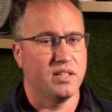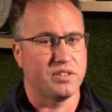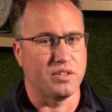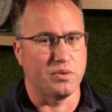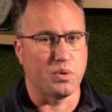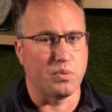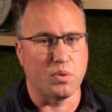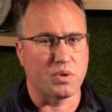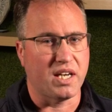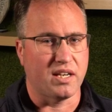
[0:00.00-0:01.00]
so we
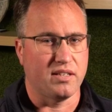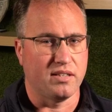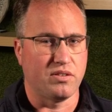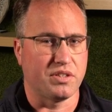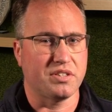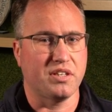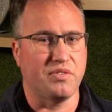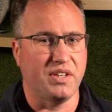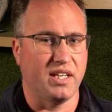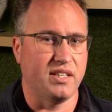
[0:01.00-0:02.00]
will cut a lot of
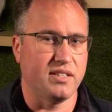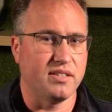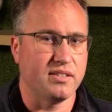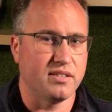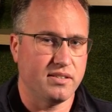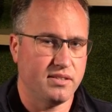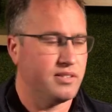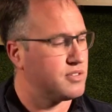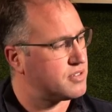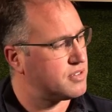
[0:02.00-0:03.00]
stuff out in
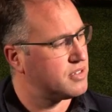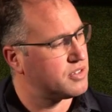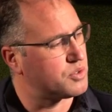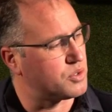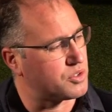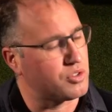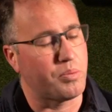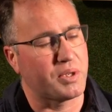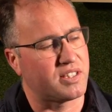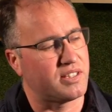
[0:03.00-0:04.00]
this sort of
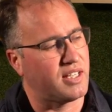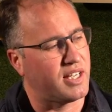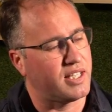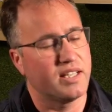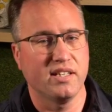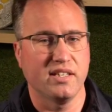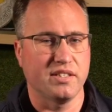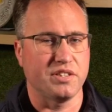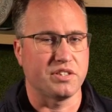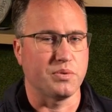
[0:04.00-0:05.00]
topic today,
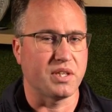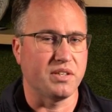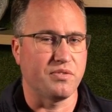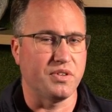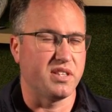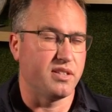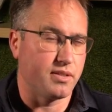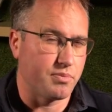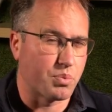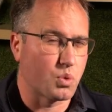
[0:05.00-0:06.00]
just so we can fit
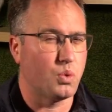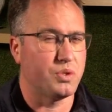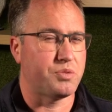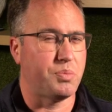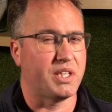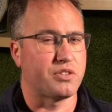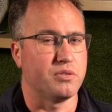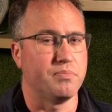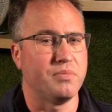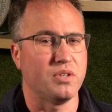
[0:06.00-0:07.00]
the broad
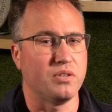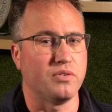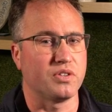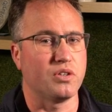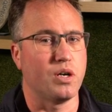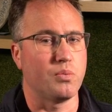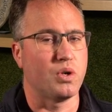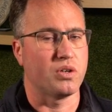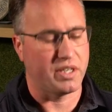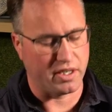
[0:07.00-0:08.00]
spectrum of a guide
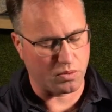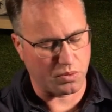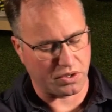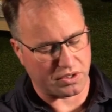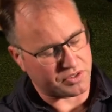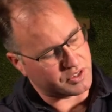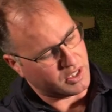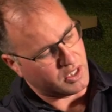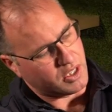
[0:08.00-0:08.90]
wire and how it works.